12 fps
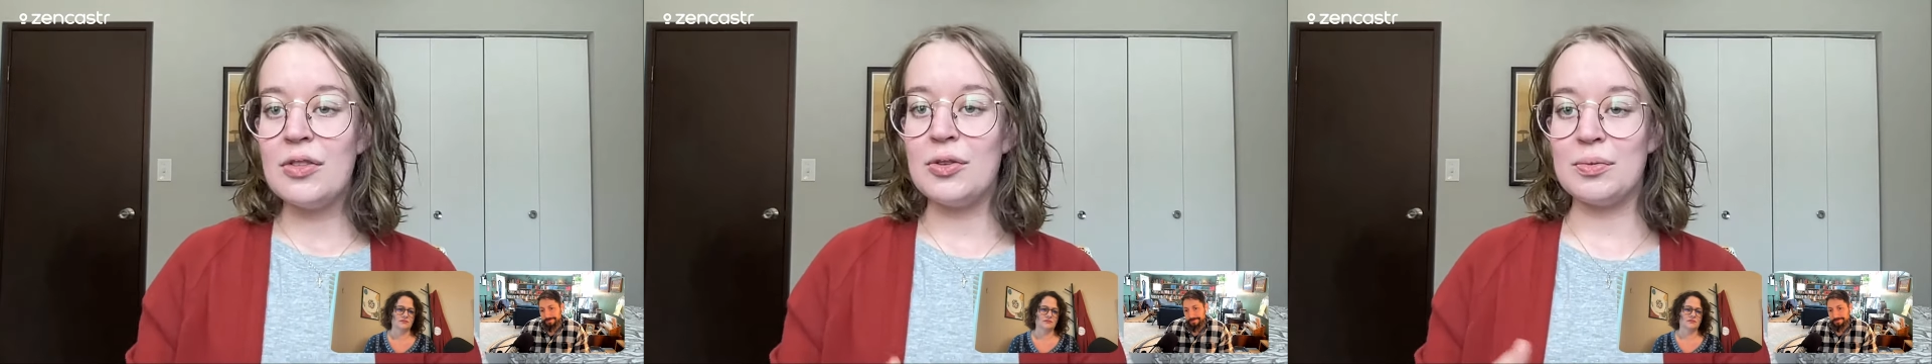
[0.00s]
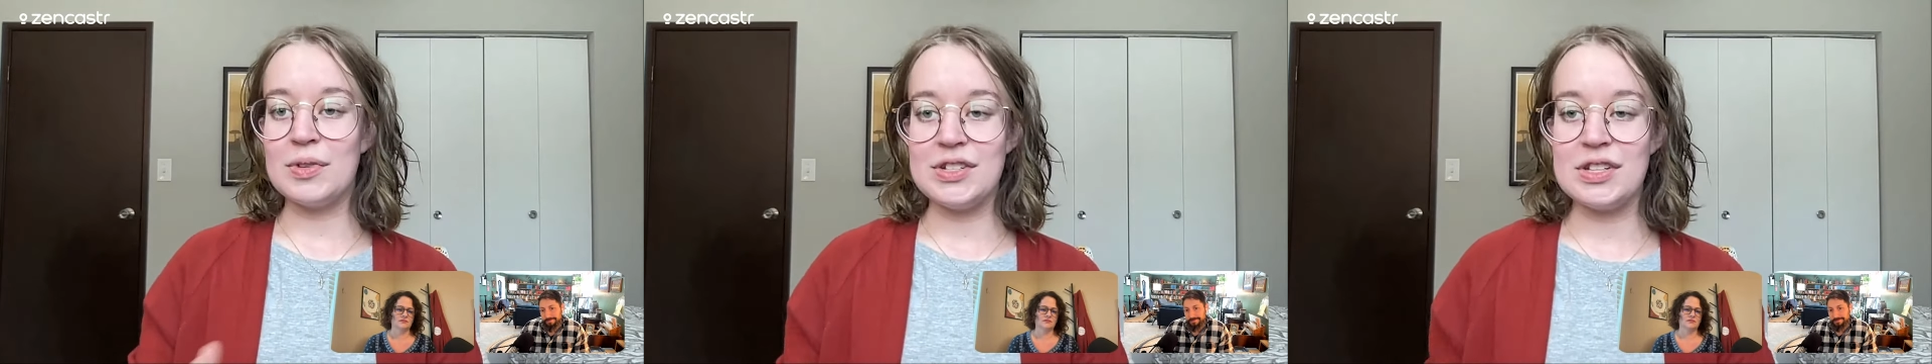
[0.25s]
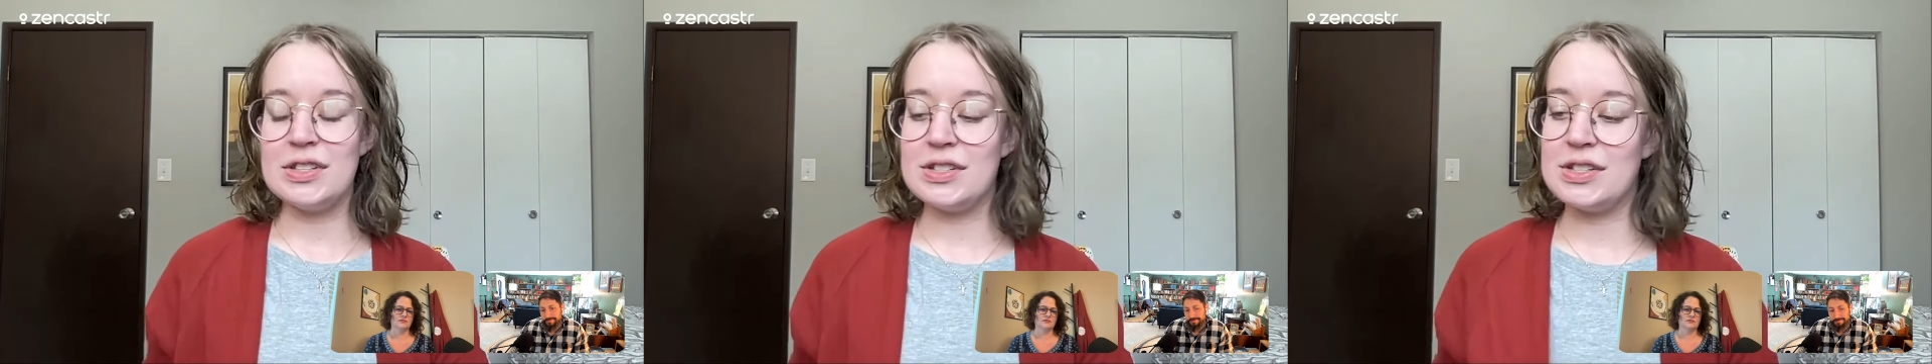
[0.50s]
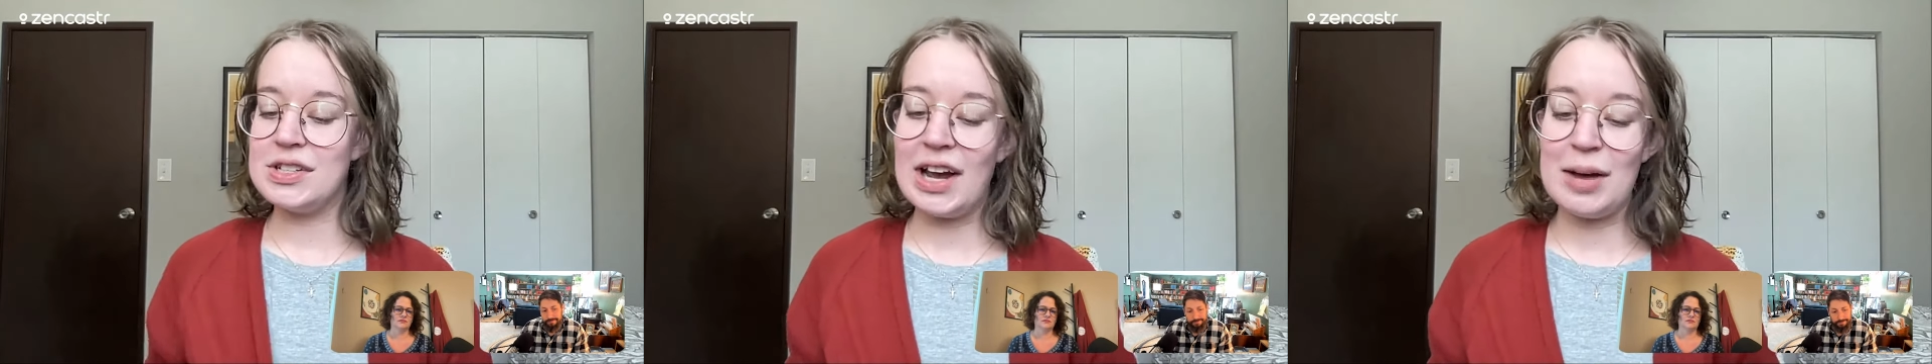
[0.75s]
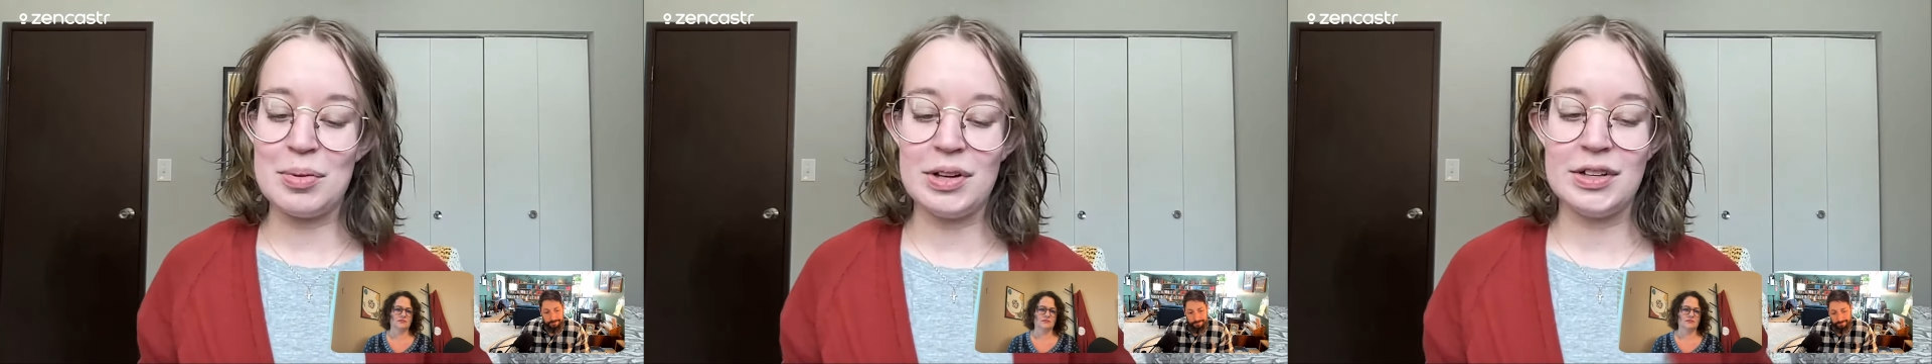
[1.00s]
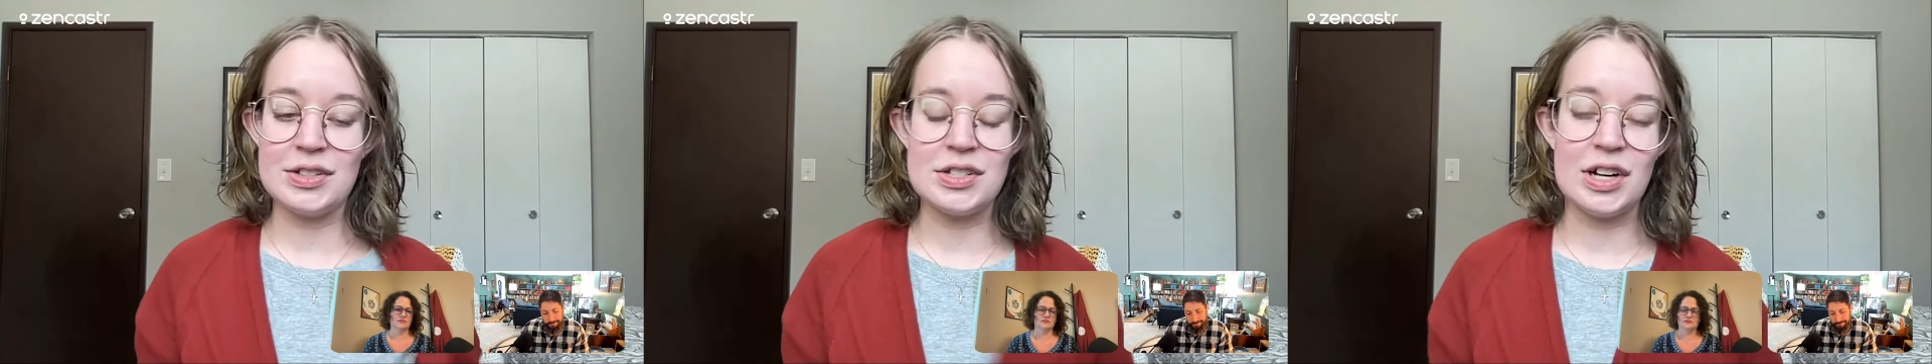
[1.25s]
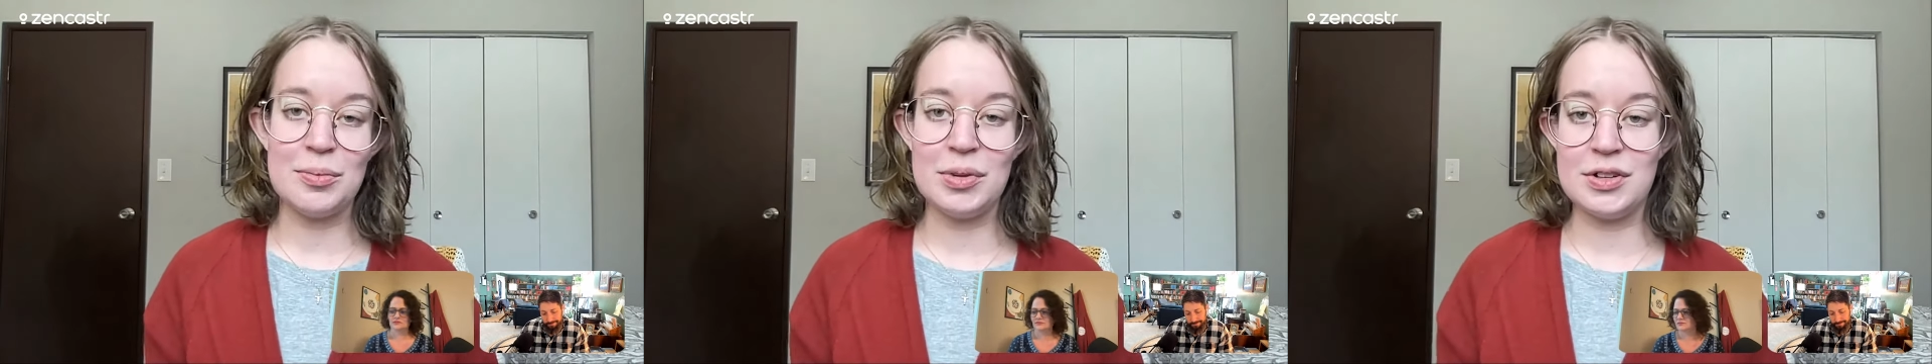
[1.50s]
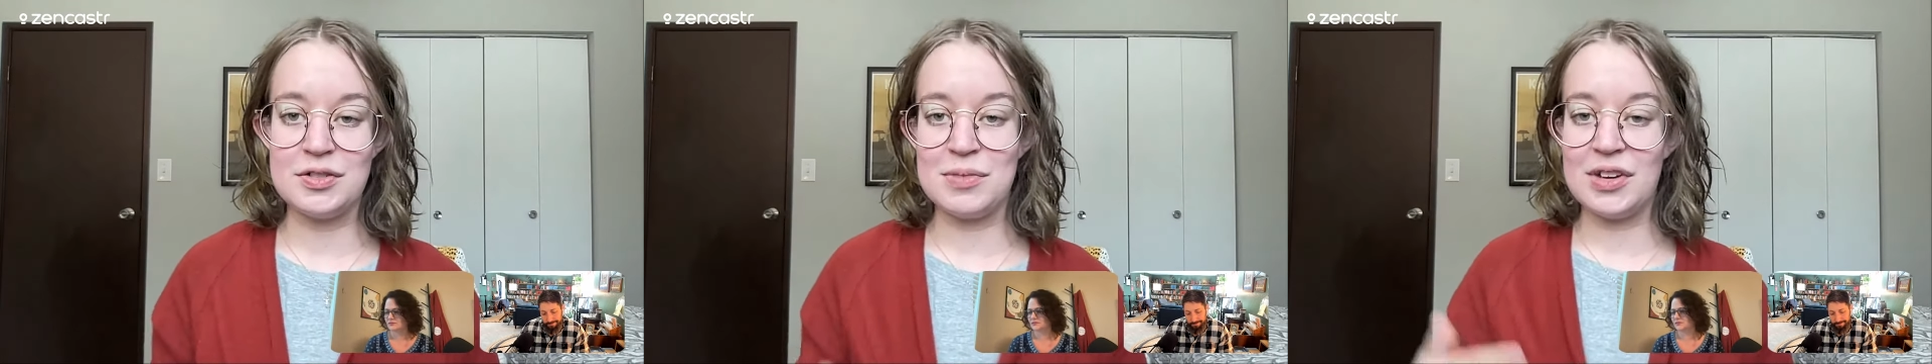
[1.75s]
the reason this is happening is not
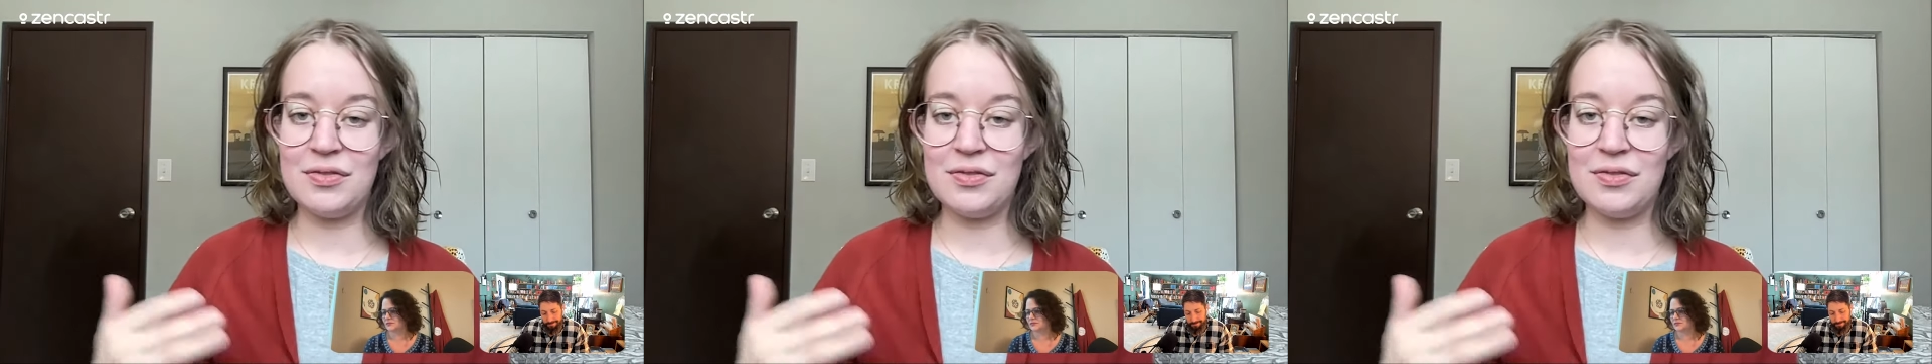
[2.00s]
because my